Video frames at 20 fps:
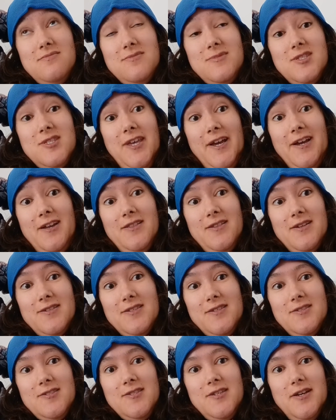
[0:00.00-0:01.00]
second
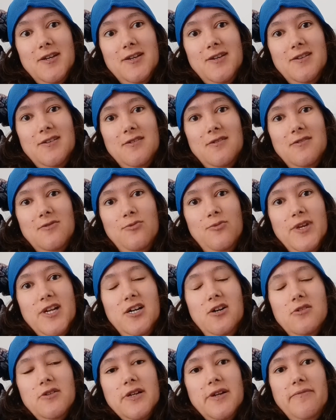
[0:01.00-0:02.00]
letter saying, we
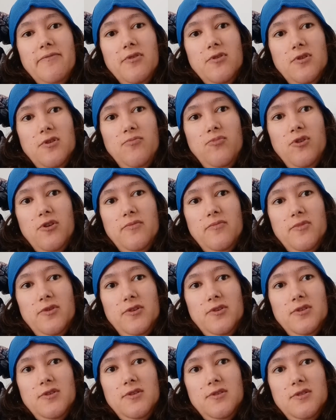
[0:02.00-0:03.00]
can't give you an
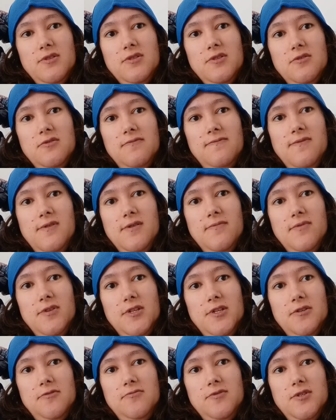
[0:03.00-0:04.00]
appointment until further
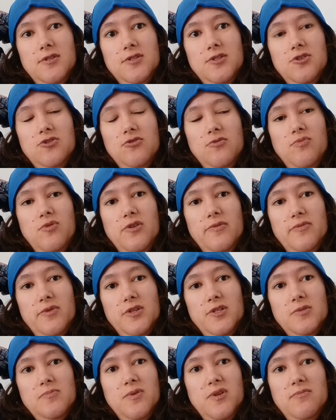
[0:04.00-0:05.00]
notice, your
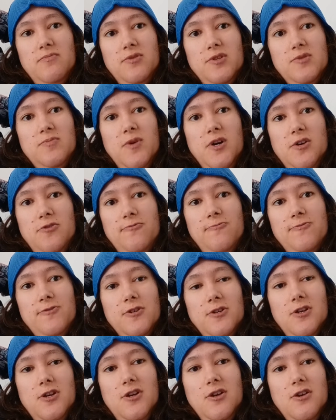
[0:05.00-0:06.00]
appointment has been postponed.
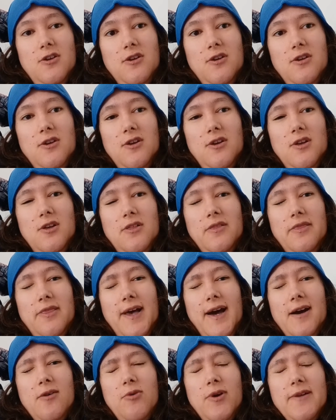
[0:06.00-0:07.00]

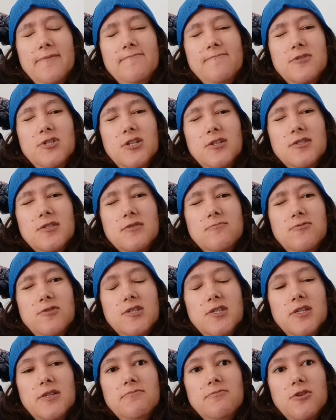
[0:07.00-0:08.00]
Now I've just
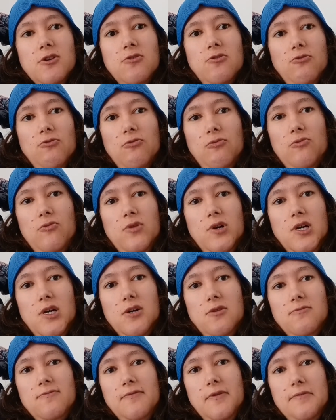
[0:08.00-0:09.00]
received a call
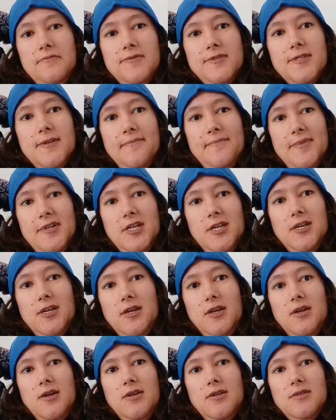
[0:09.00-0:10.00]
from
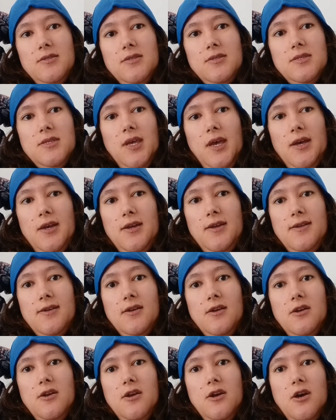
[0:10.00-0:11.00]
somebody saying,
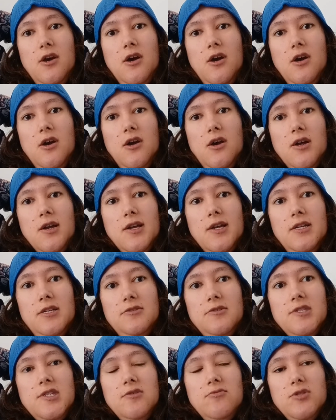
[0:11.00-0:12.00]
can
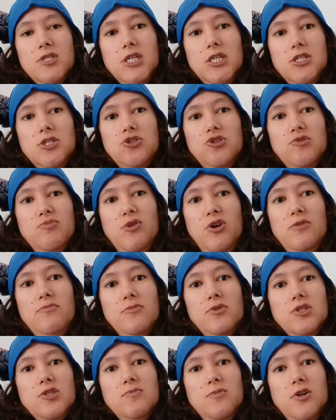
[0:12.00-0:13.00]
you still attend your
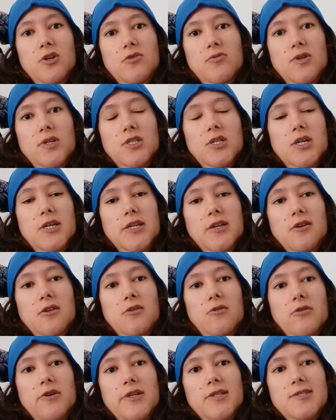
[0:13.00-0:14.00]
appointment tomorrow at 9
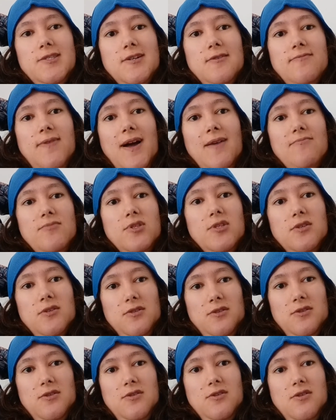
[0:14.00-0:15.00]
o'clock in
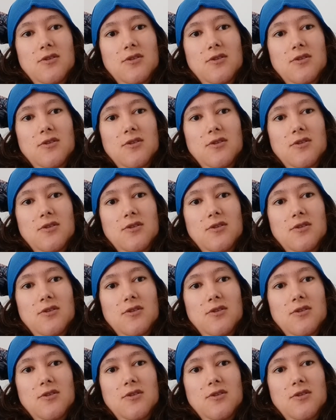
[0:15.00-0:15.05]
Southampton?